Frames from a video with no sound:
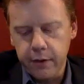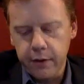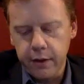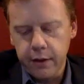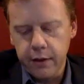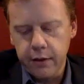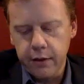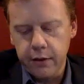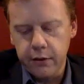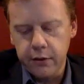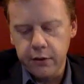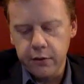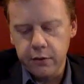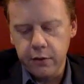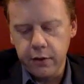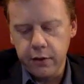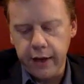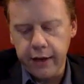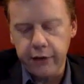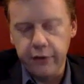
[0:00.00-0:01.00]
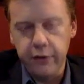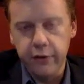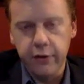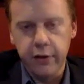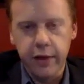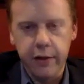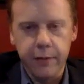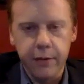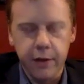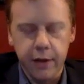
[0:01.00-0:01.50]
His actions
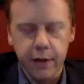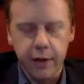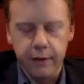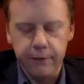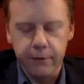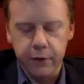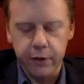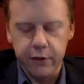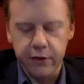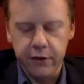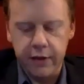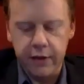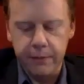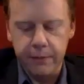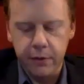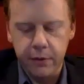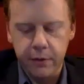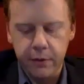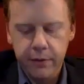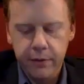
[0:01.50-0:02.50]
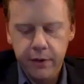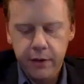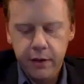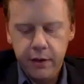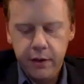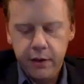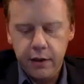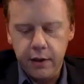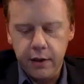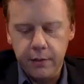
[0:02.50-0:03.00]
in Lebanon, for example,
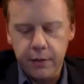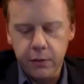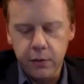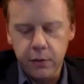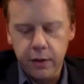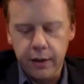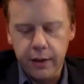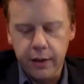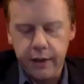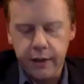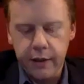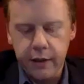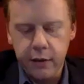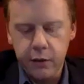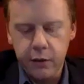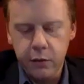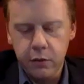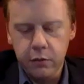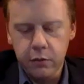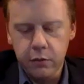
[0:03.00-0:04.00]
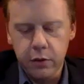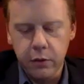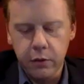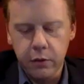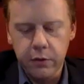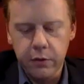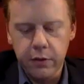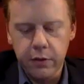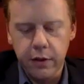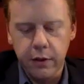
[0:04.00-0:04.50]
you
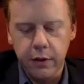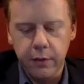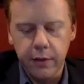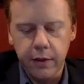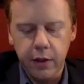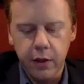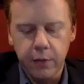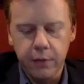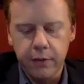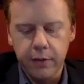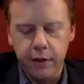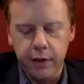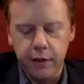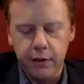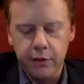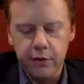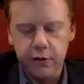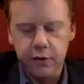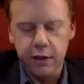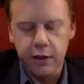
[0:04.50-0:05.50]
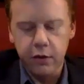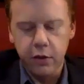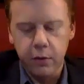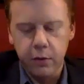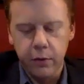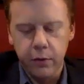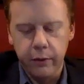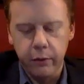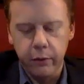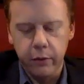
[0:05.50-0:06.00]
wrote, helped us get to the
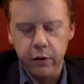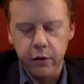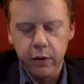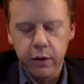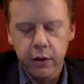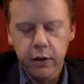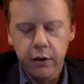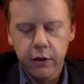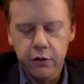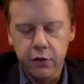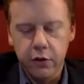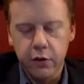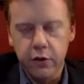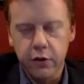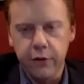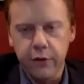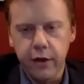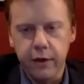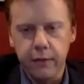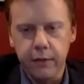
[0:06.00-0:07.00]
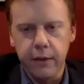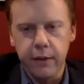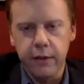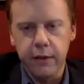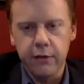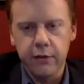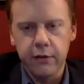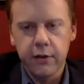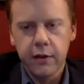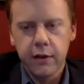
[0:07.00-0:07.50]
point where certain of our
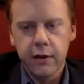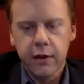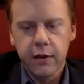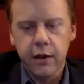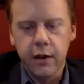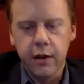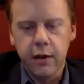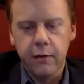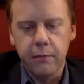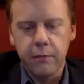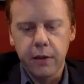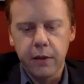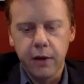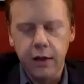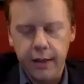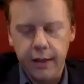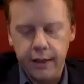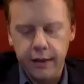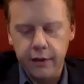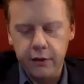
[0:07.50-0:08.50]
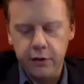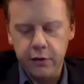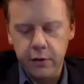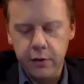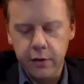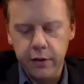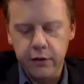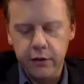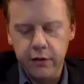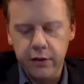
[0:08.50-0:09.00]
enemies, bin Laden and so
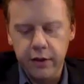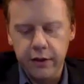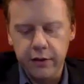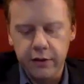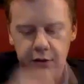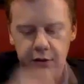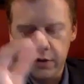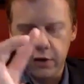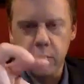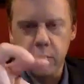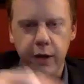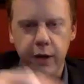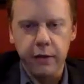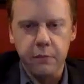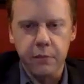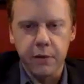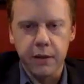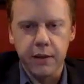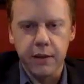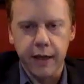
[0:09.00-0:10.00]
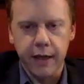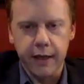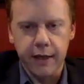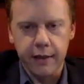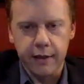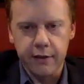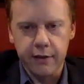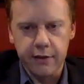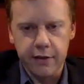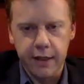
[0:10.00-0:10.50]
on, saw us as the great but
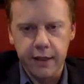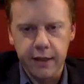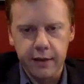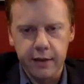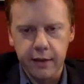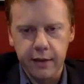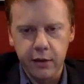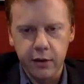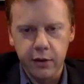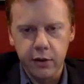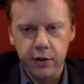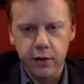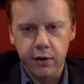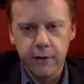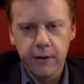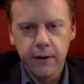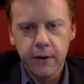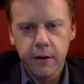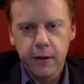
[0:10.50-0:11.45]
decadent Satan that could,